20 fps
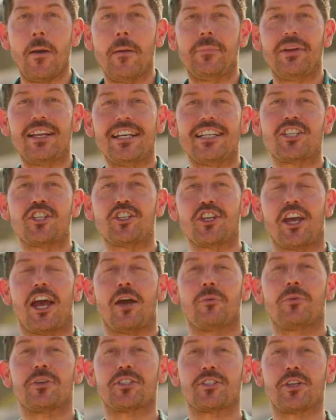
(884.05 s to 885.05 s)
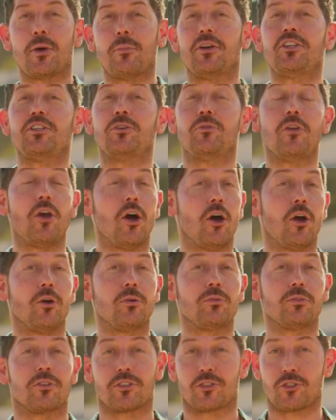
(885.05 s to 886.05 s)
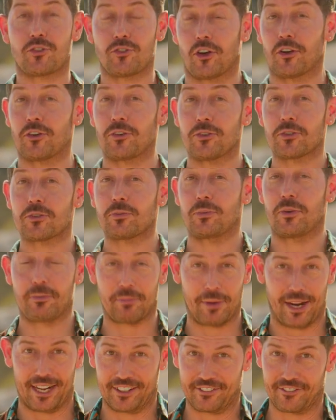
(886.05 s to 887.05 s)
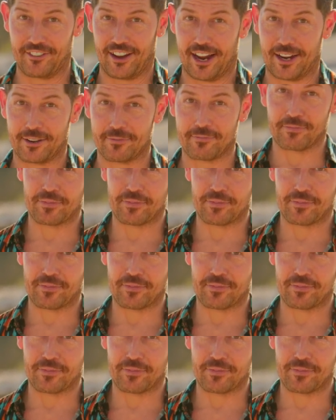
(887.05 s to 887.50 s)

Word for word: please share with someone you know that struggles with belly fat.